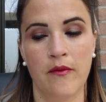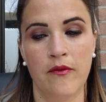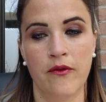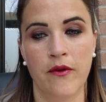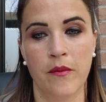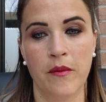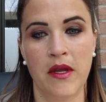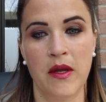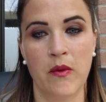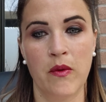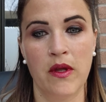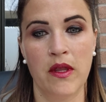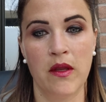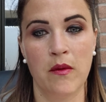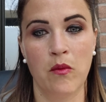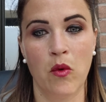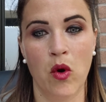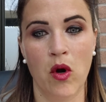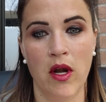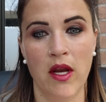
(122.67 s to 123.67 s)
for me in the
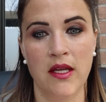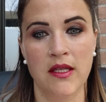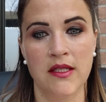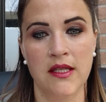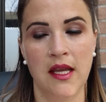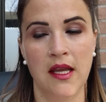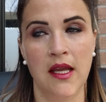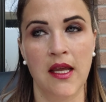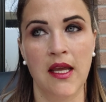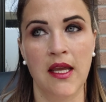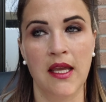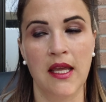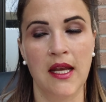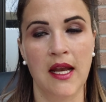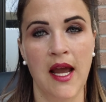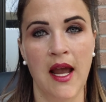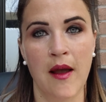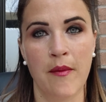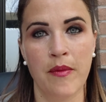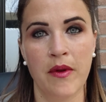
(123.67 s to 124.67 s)
mornings, it can
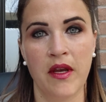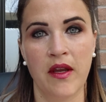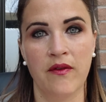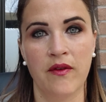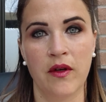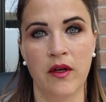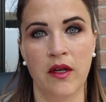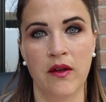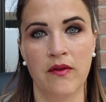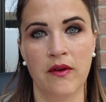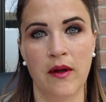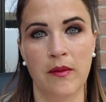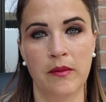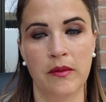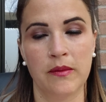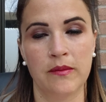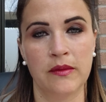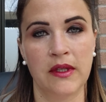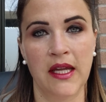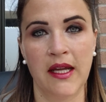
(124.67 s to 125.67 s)
happen even if I'm
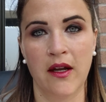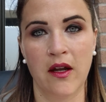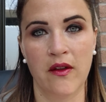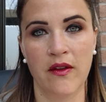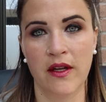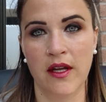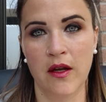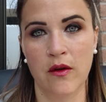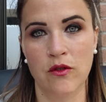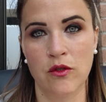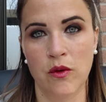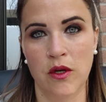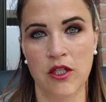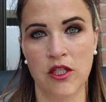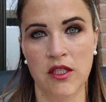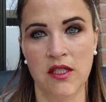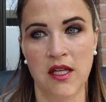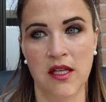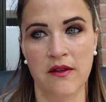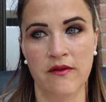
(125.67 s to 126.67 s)
laying on the couch
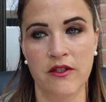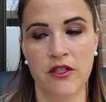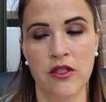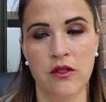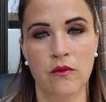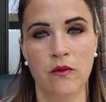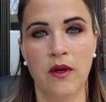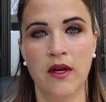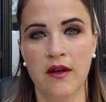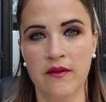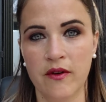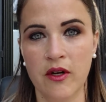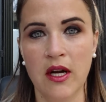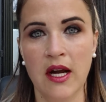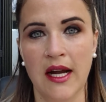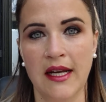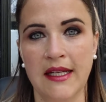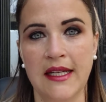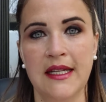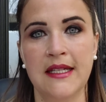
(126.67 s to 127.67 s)
watching television, whatever.
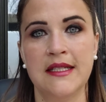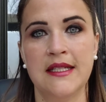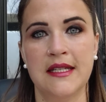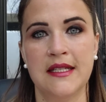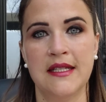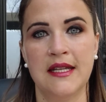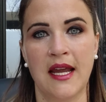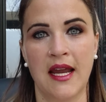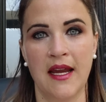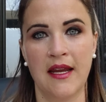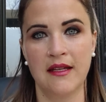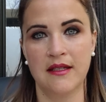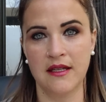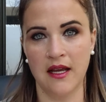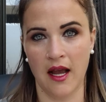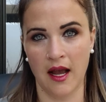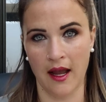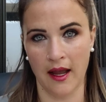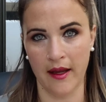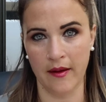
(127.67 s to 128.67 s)
I need to take
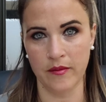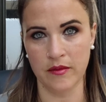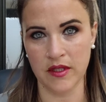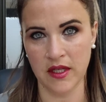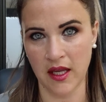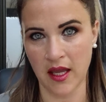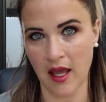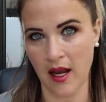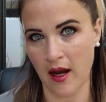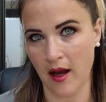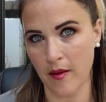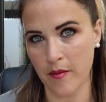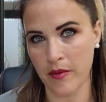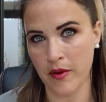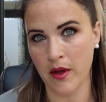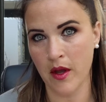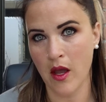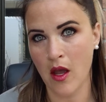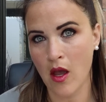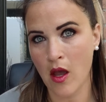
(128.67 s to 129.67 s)
time to get
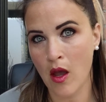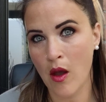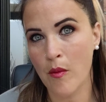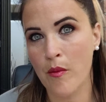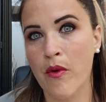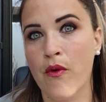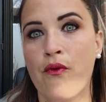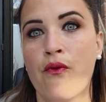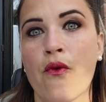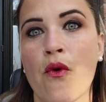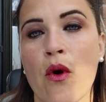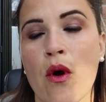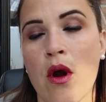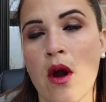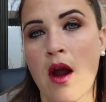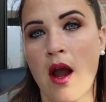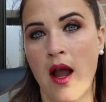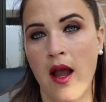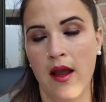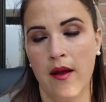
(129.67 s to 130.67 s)
up
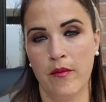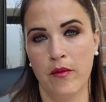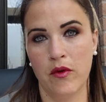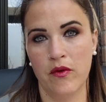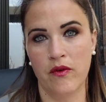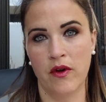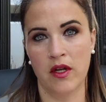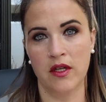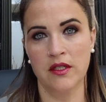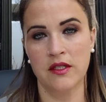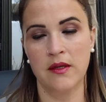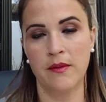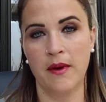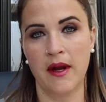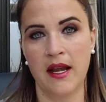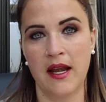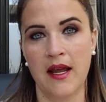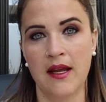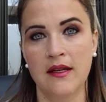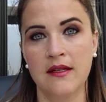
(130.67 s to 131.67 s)
before I move on to
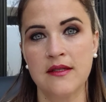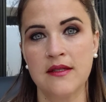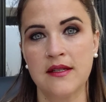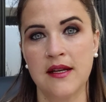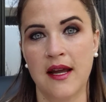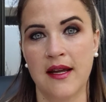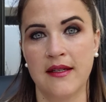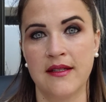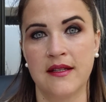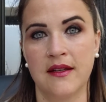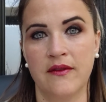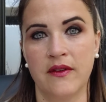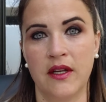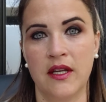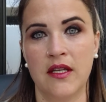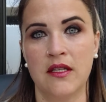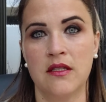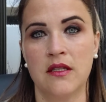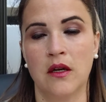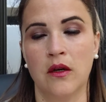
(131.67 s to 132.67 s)
my next
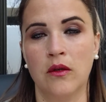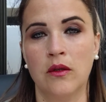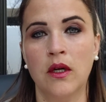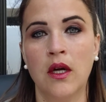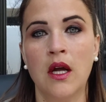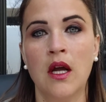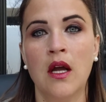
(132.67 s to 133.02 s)
activity. So